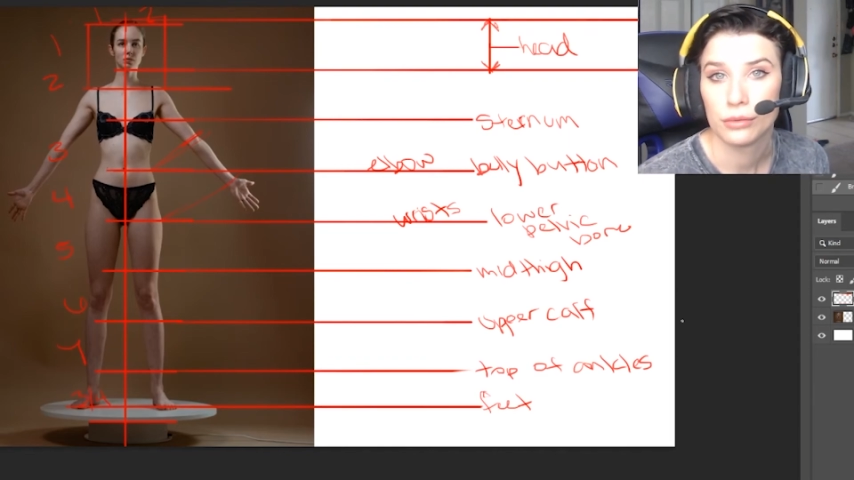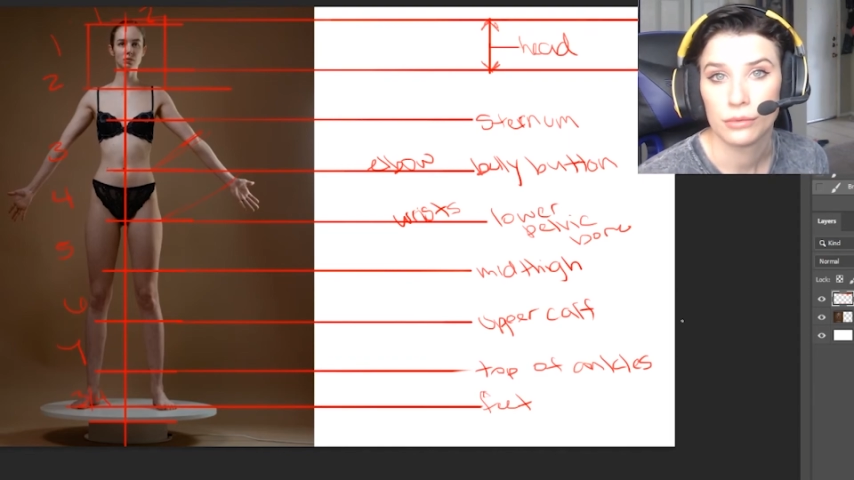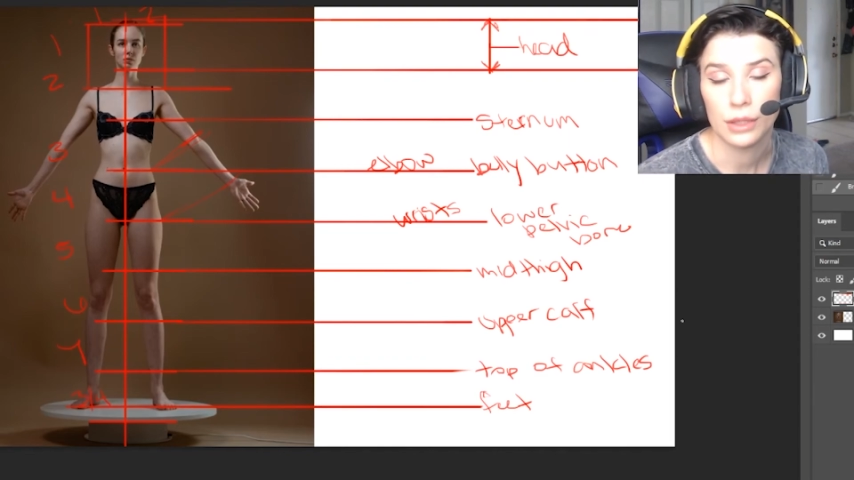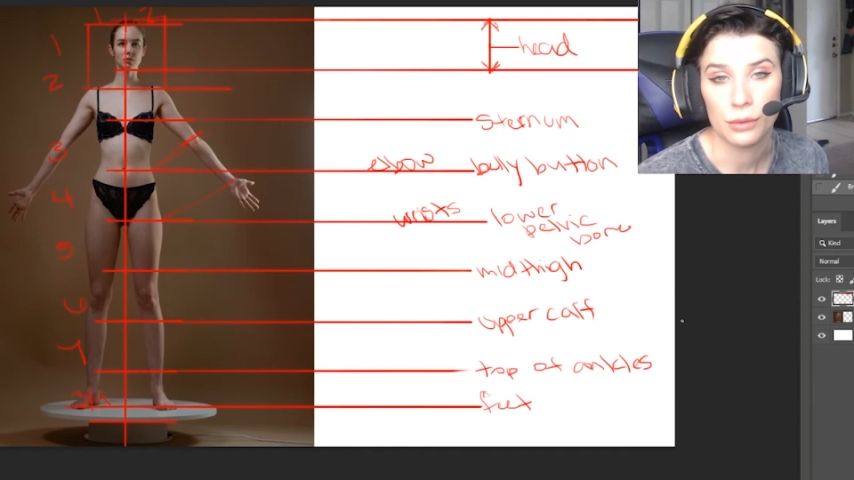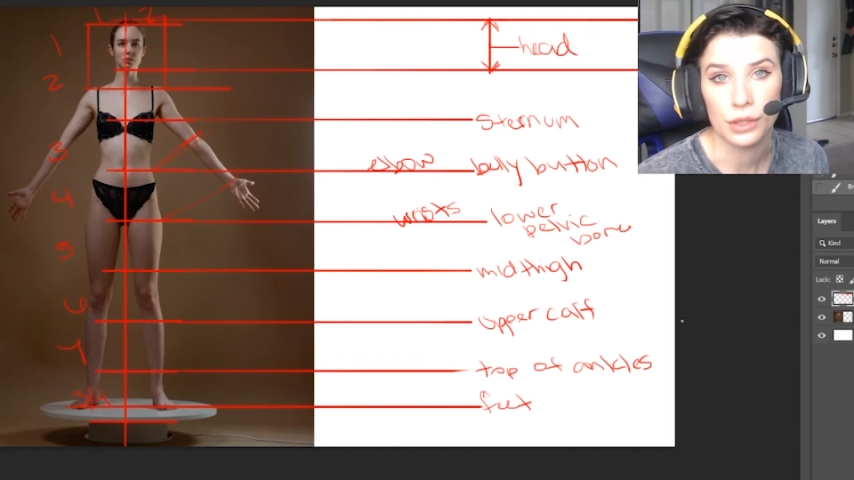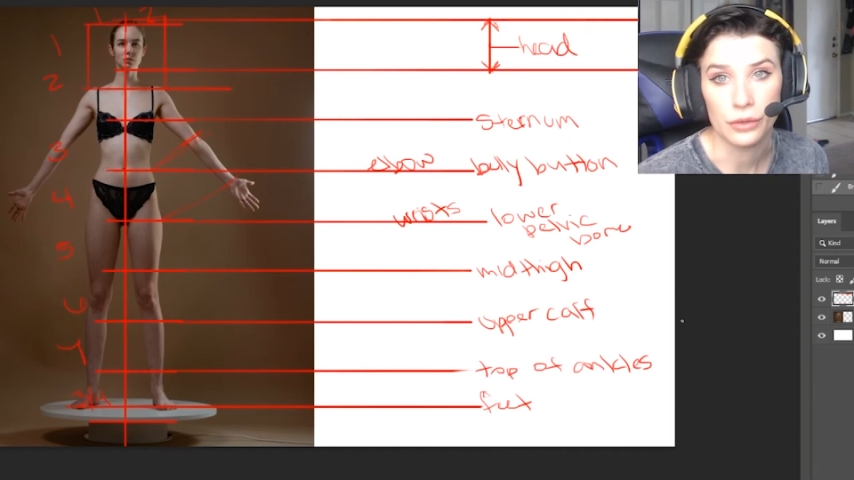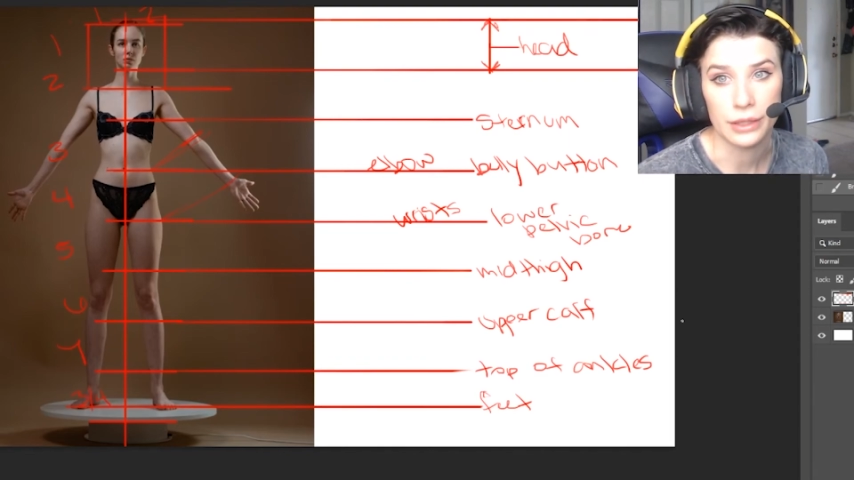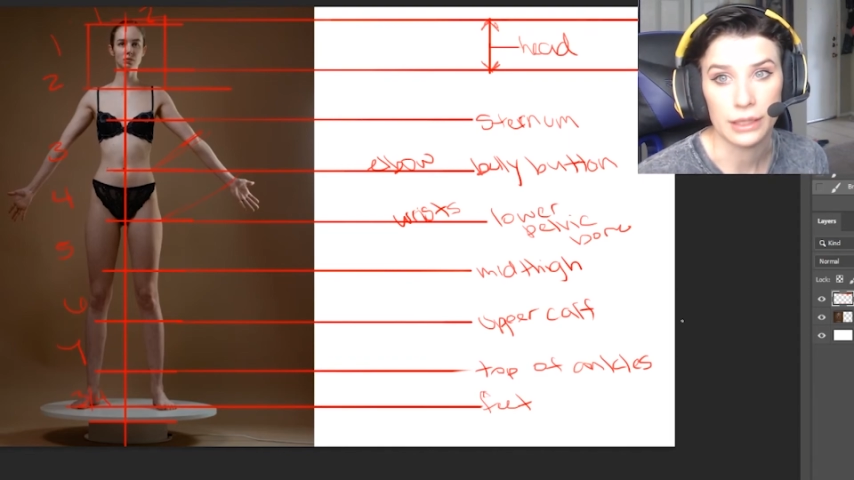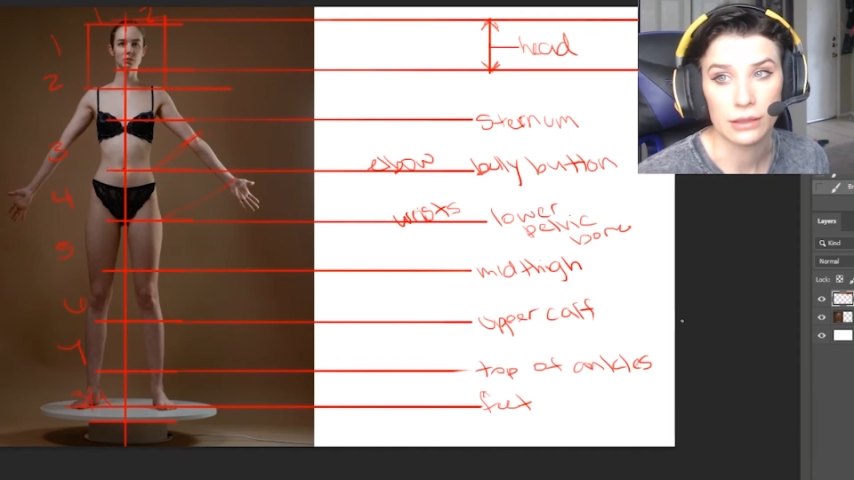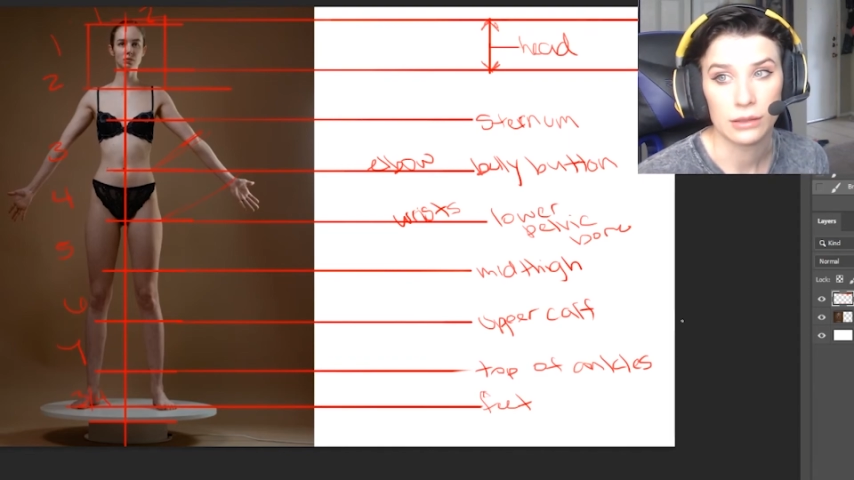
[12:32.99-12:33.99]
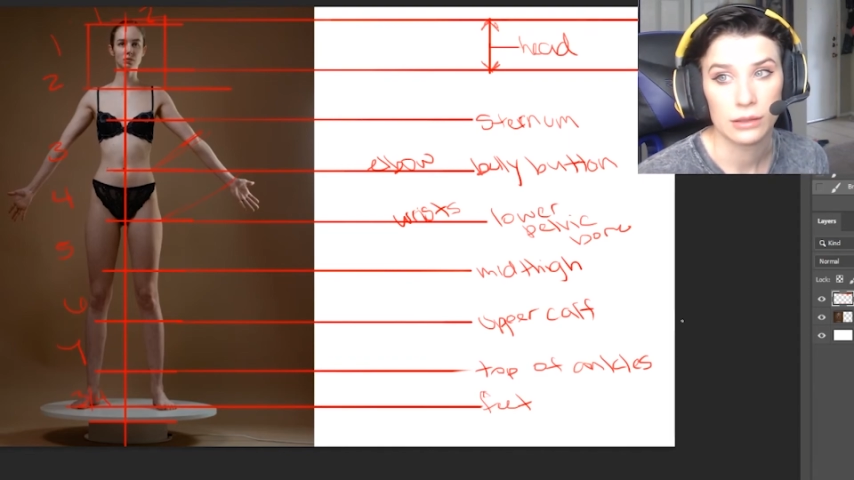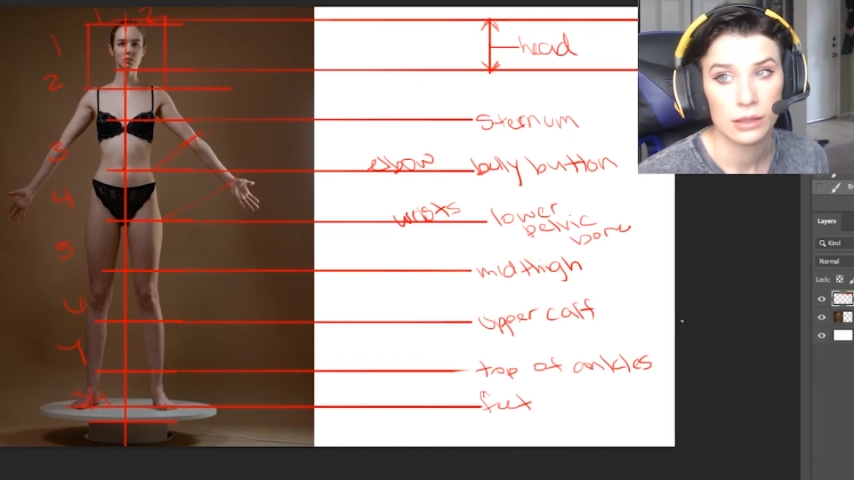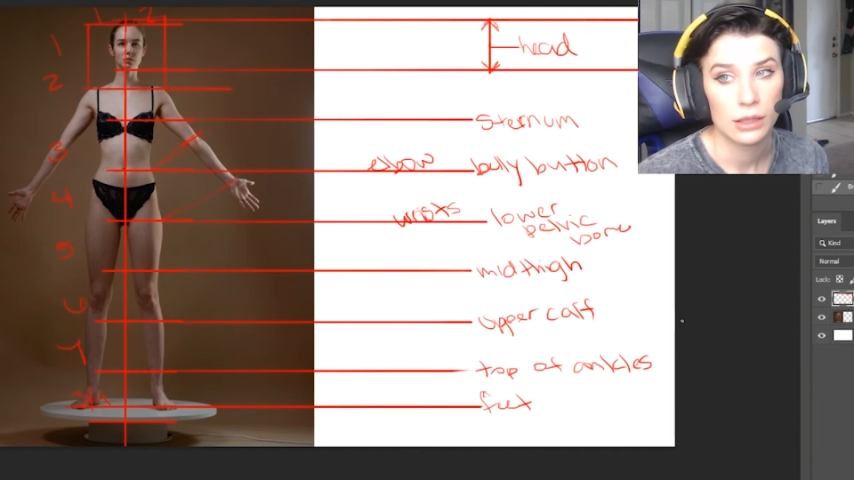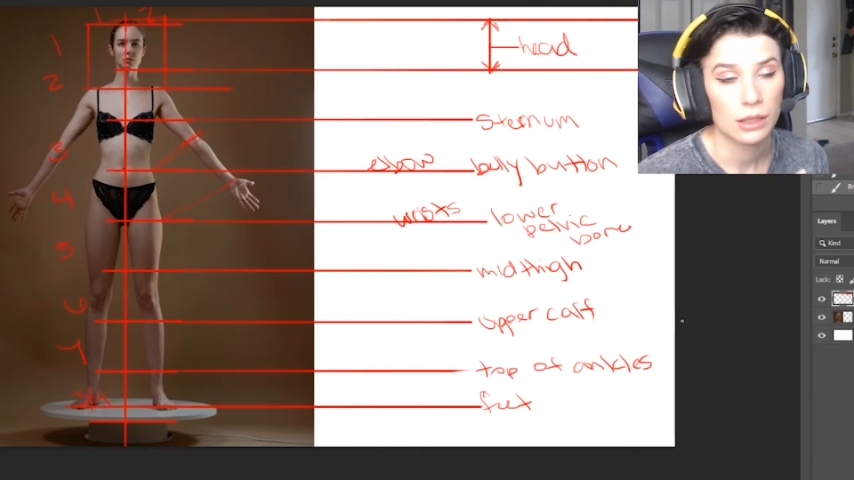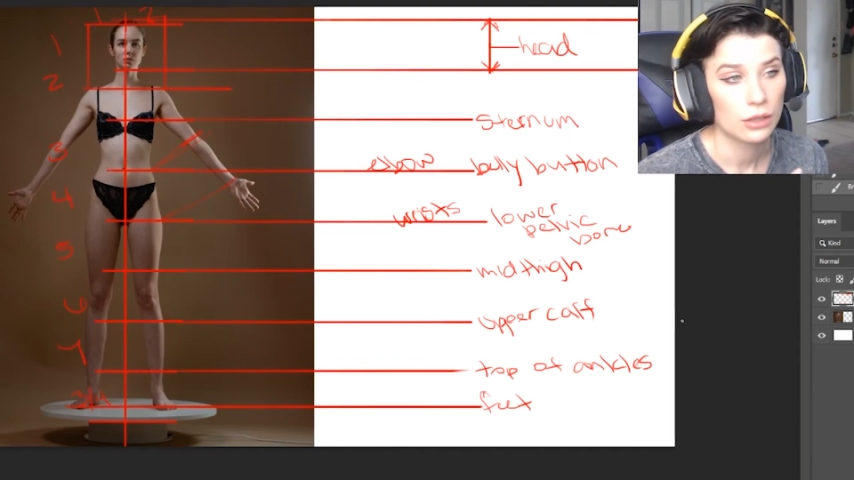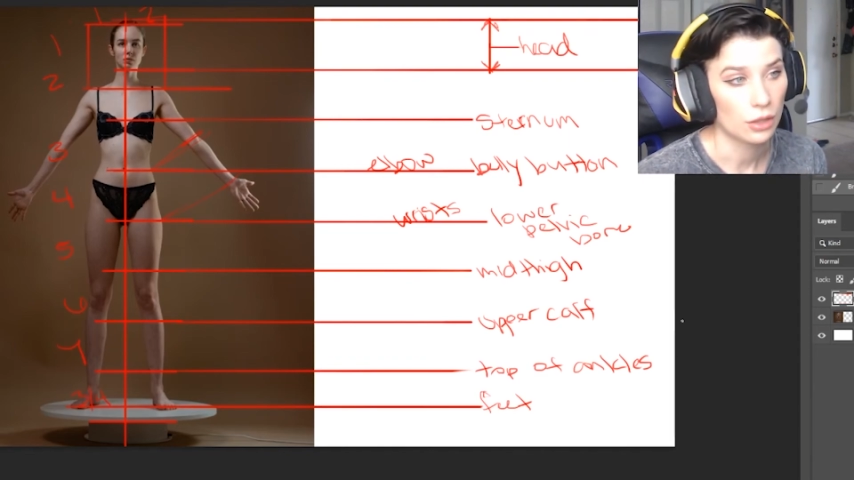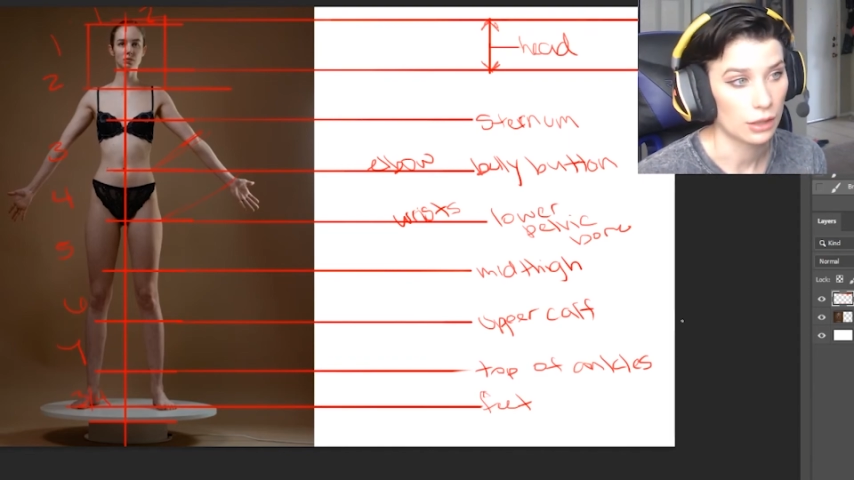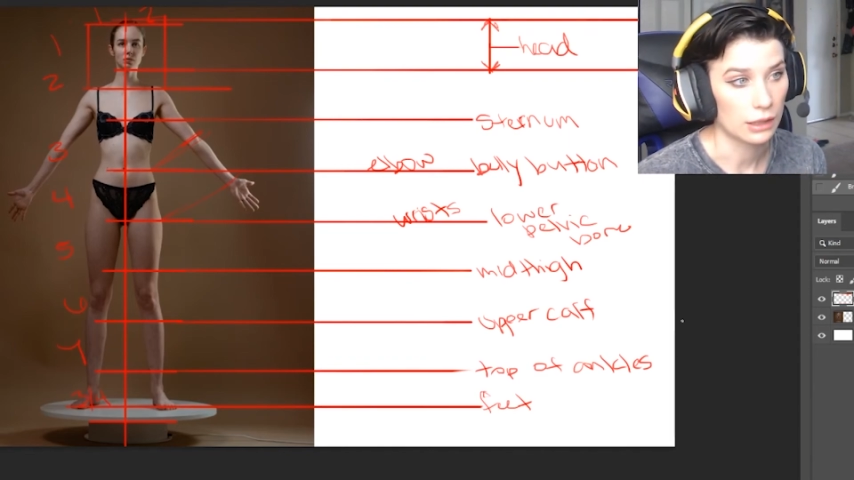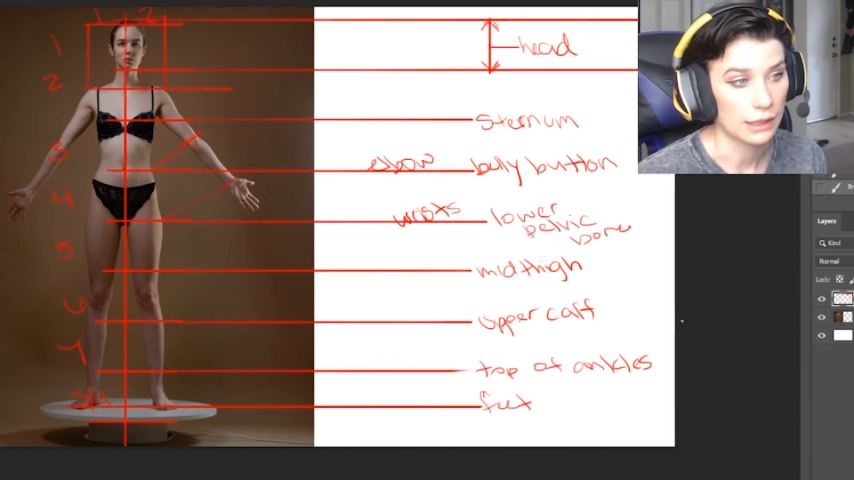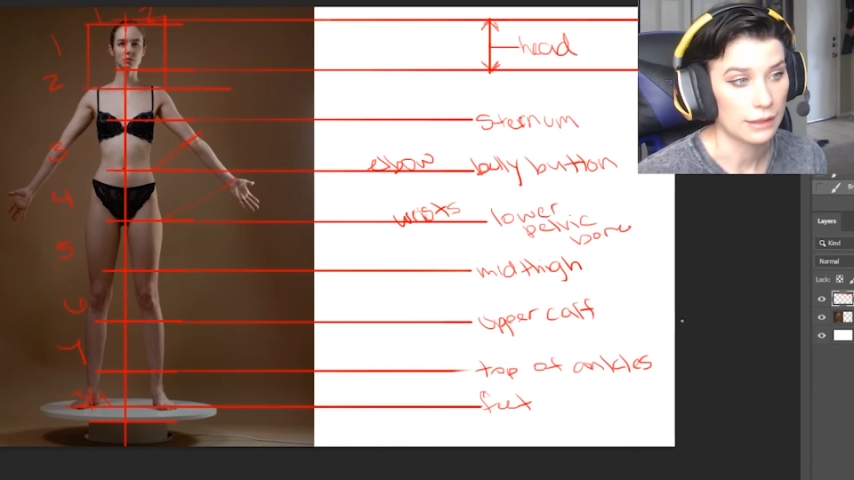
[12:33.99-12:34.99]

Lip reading: that we're using currently.